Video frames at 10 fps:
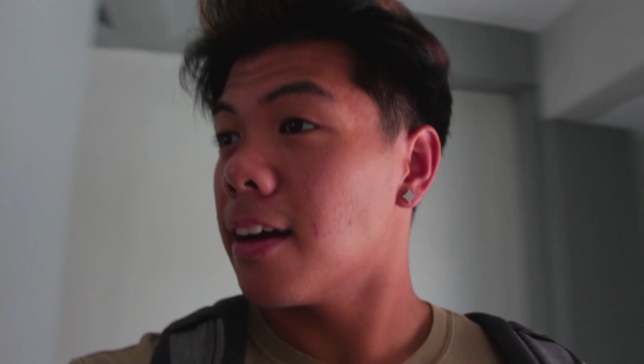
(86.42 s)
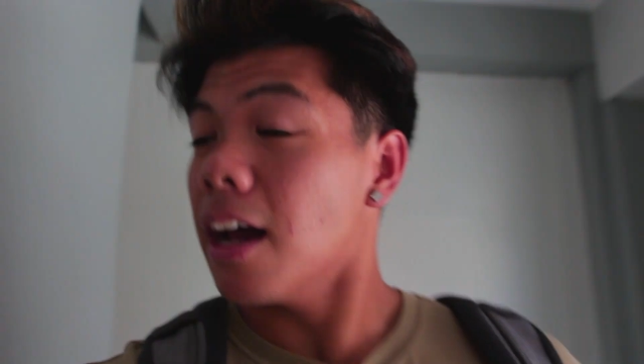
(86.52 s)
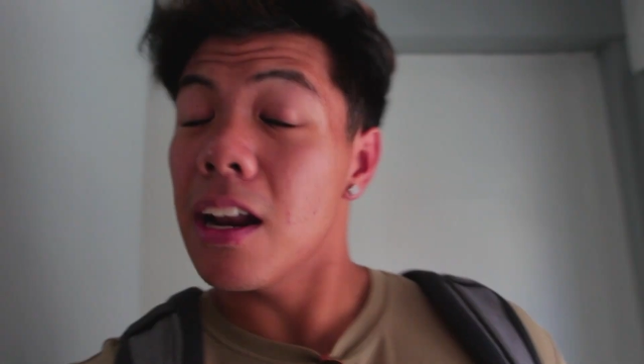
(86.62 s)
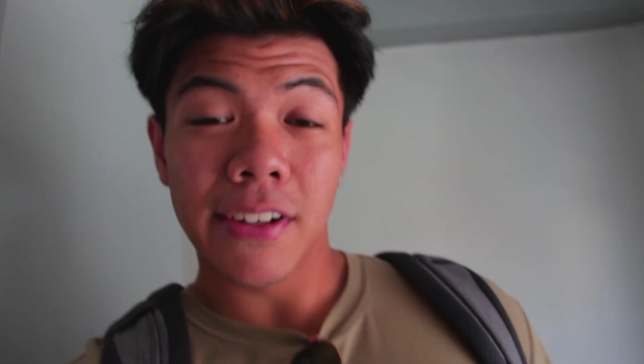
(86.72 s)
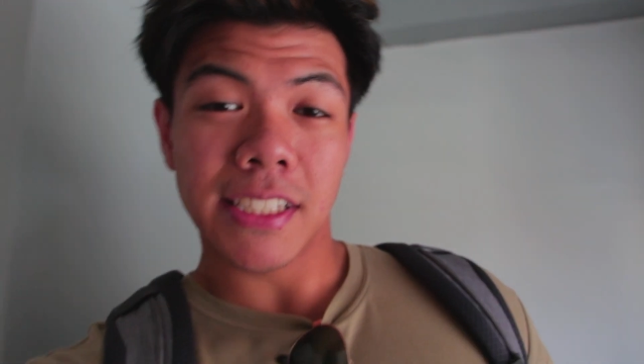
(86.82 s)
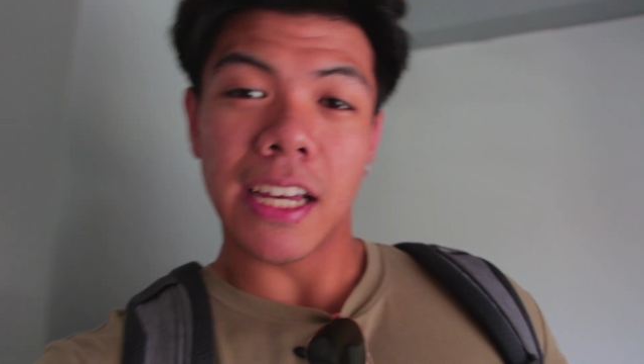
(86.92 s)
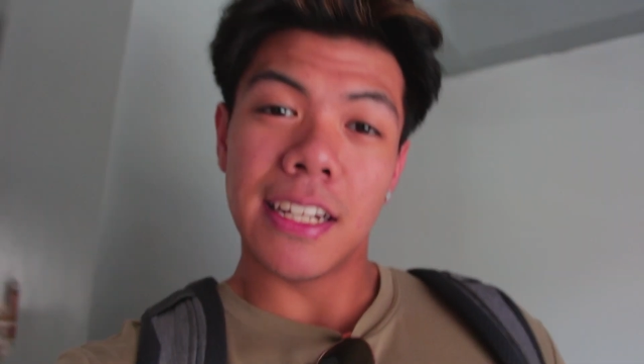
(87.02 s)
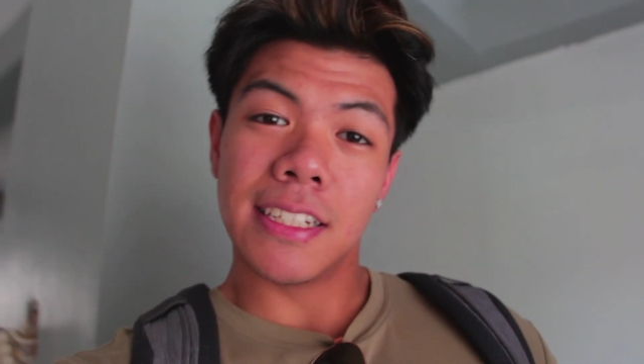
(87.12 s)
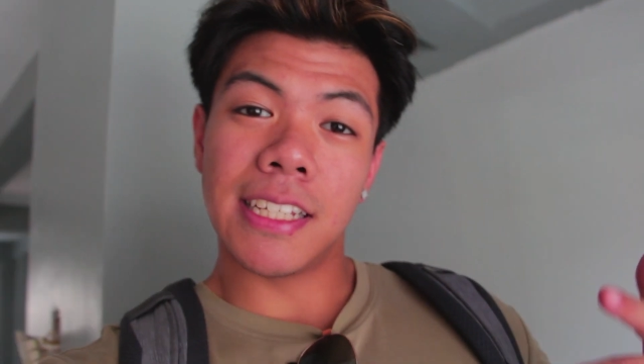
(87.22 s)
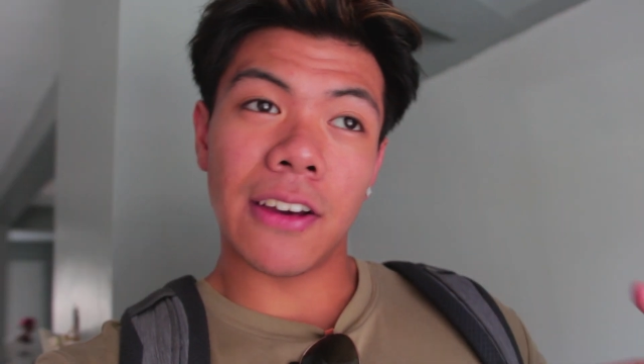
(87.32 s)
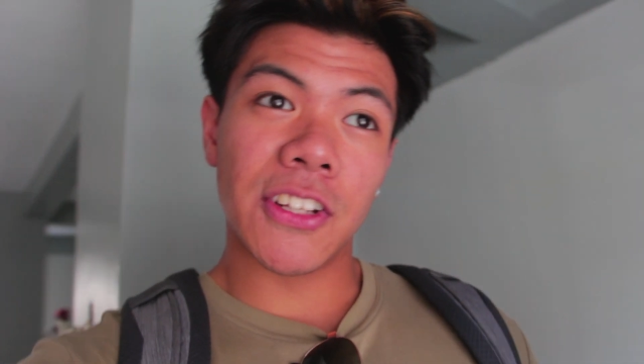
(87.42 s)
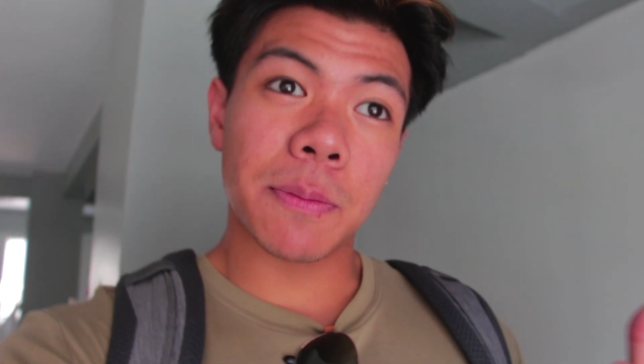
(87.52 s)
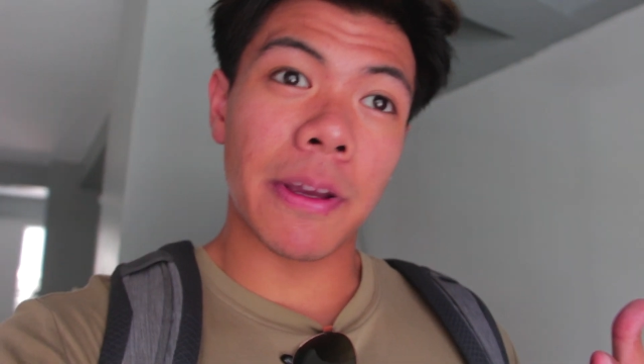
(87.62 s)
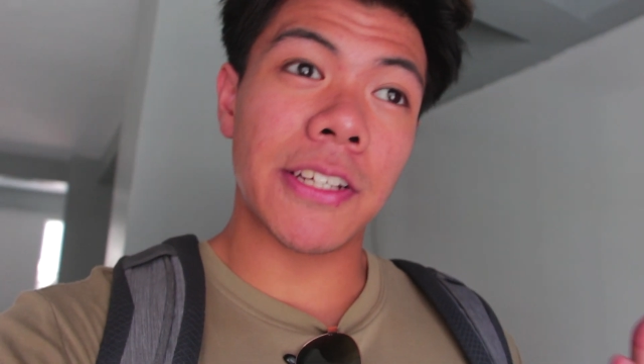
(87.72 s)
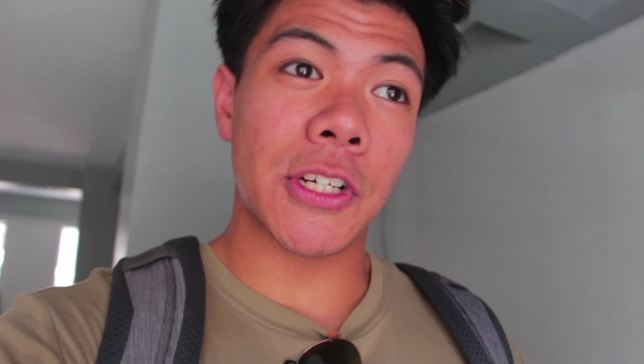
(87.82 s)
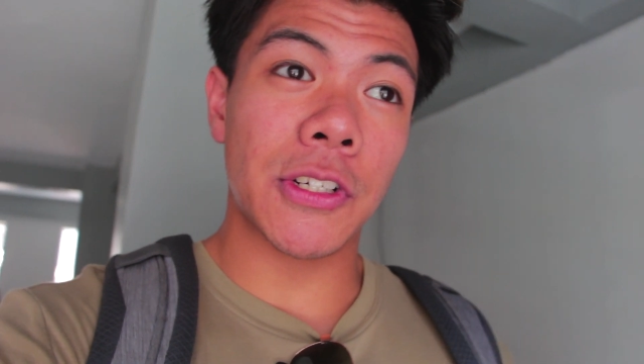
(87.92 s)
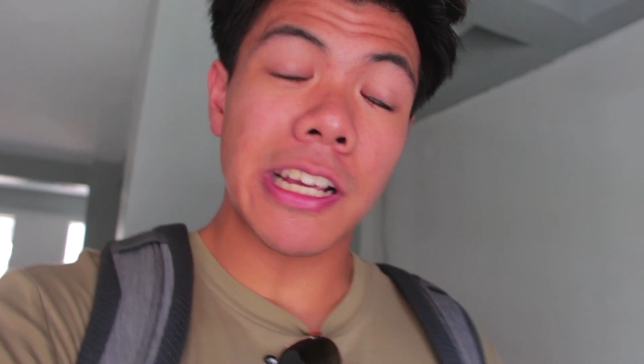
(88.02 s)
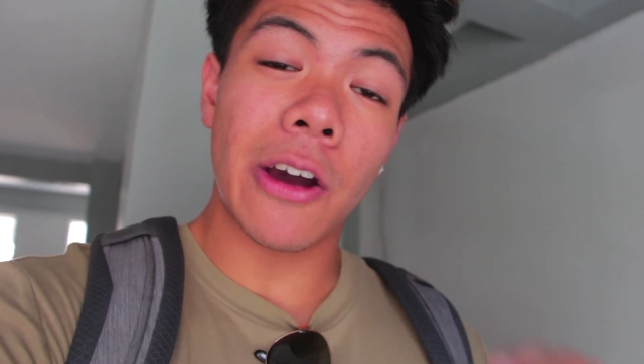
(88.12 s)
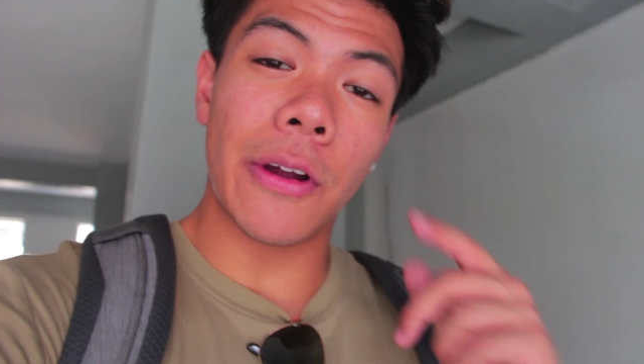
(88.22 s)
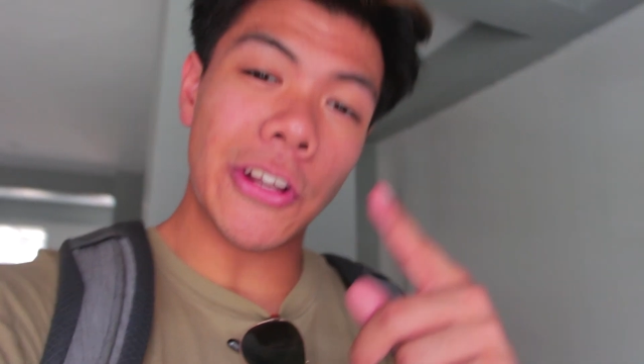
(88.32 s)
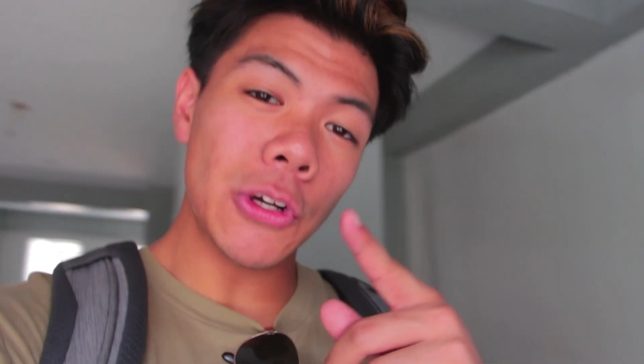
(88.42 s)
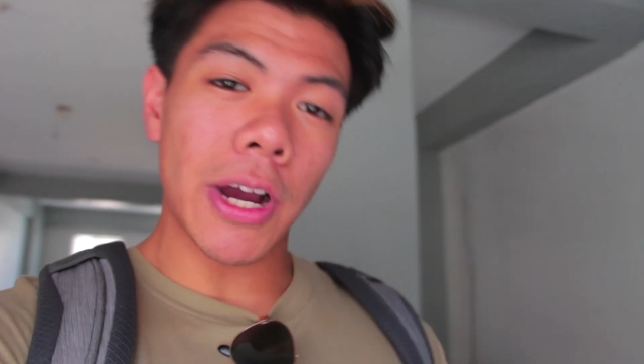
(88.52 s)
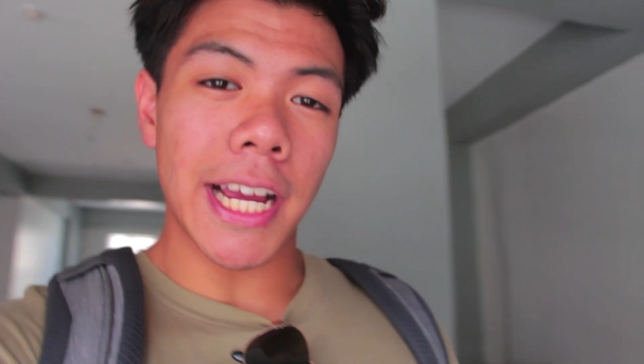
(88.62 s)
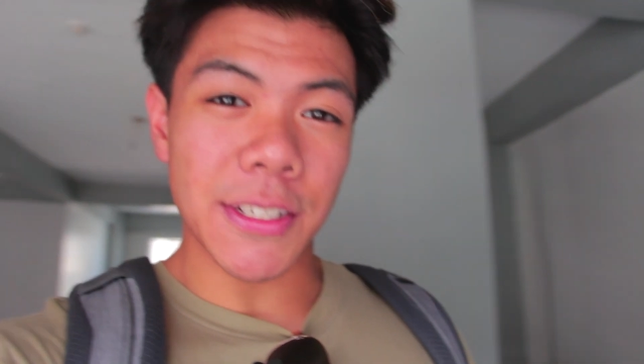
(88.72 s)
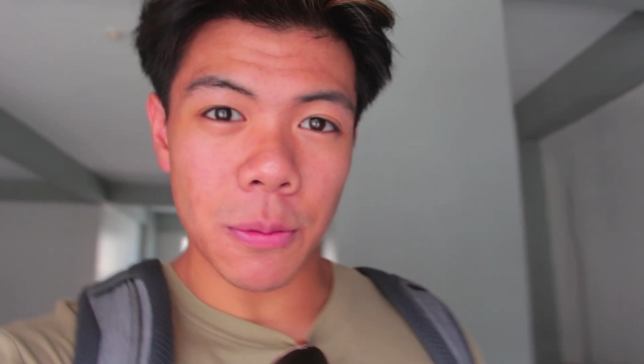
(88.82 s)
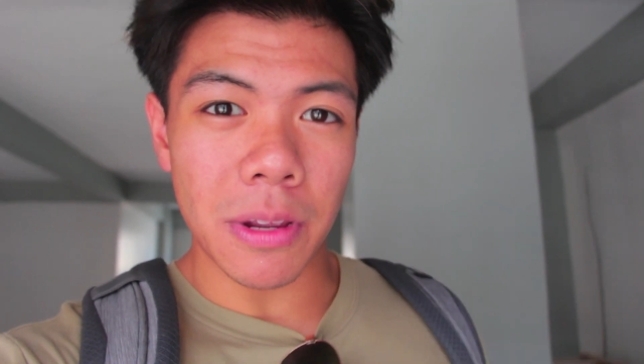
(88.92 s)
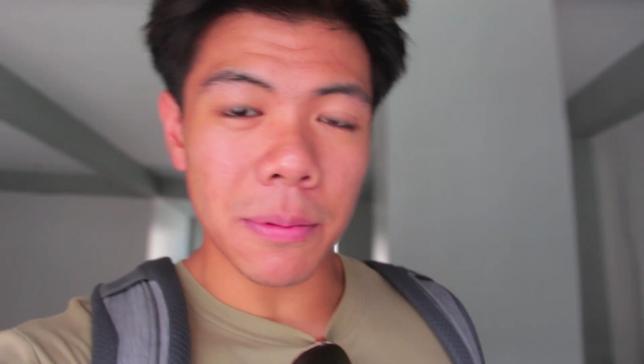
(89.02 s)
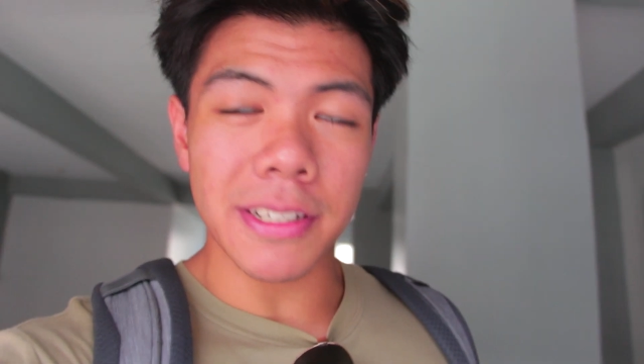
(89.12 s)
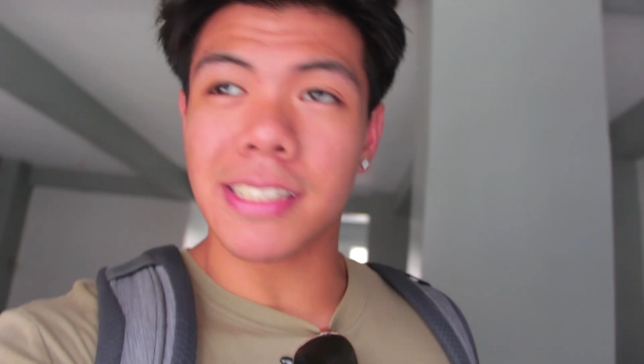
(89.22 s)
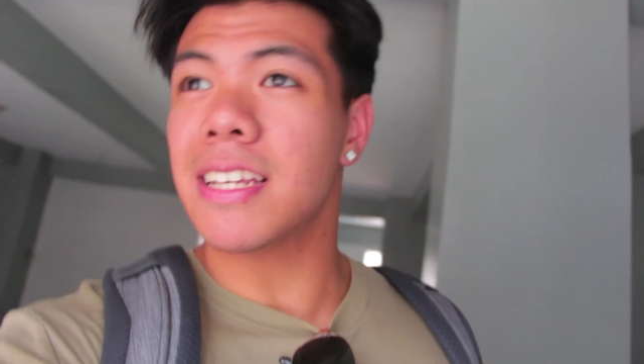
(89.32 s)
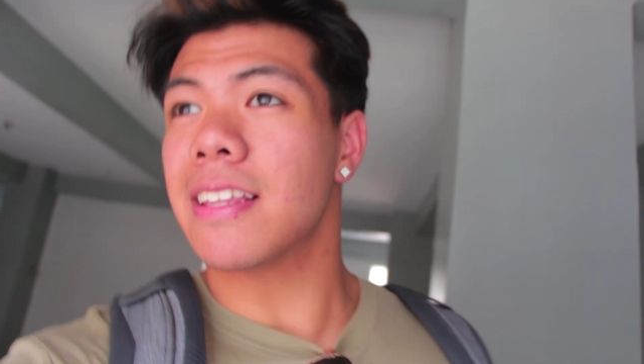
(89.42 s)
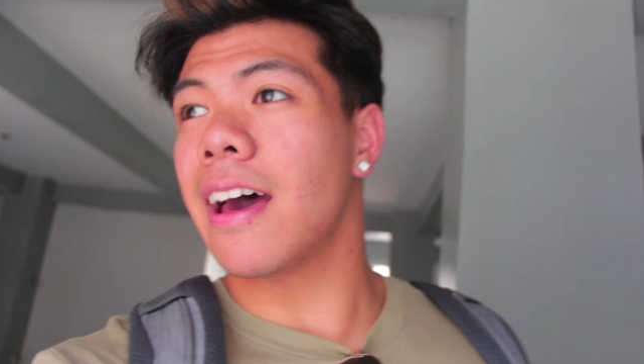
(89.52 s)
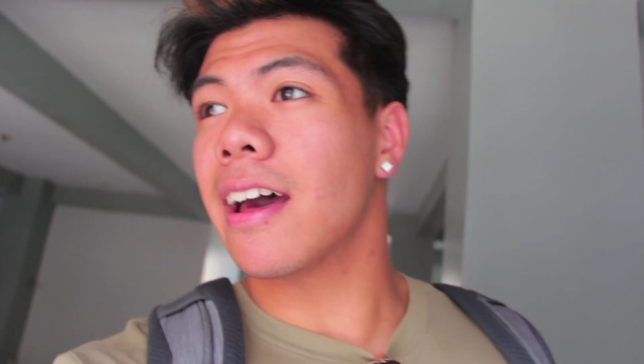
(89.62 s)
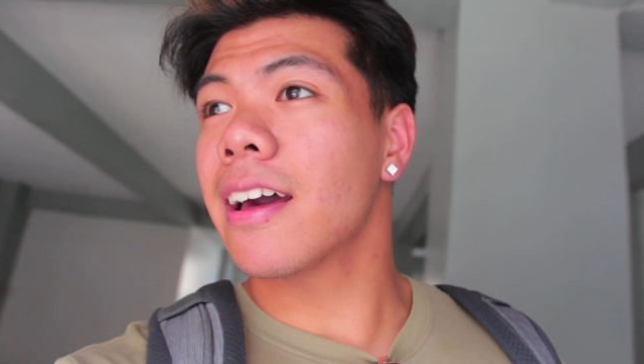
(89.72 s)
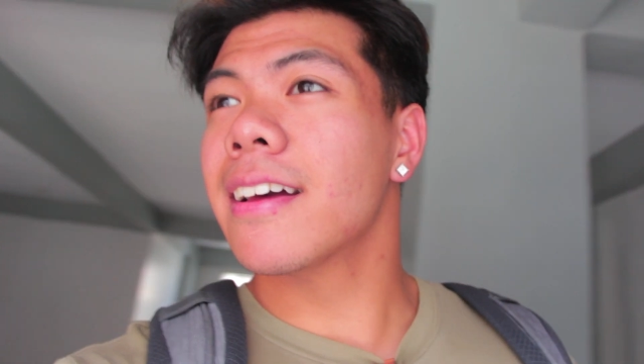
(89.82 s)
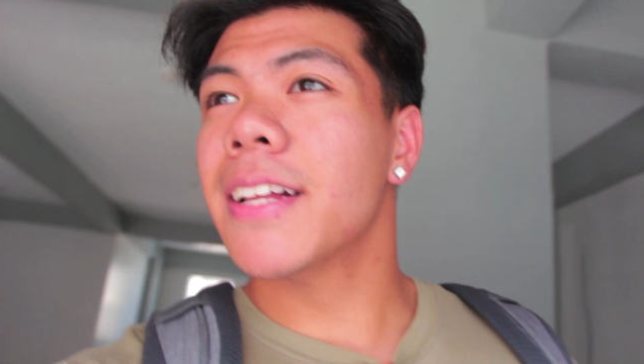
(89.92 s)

Kind of excited to see how this place turns out, and you guys will be able to see that.